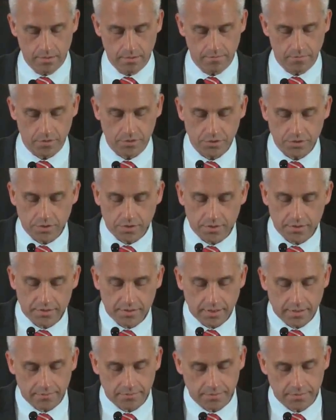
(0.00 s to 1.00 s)
Verse
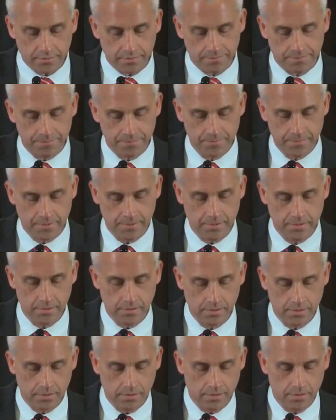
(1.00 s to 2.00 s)
37
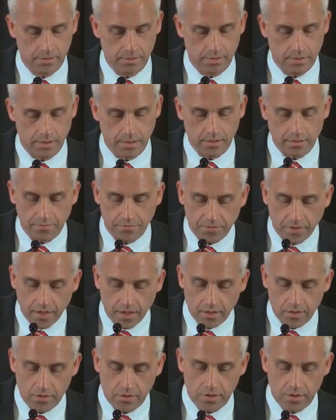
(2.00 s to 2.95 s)
And the Father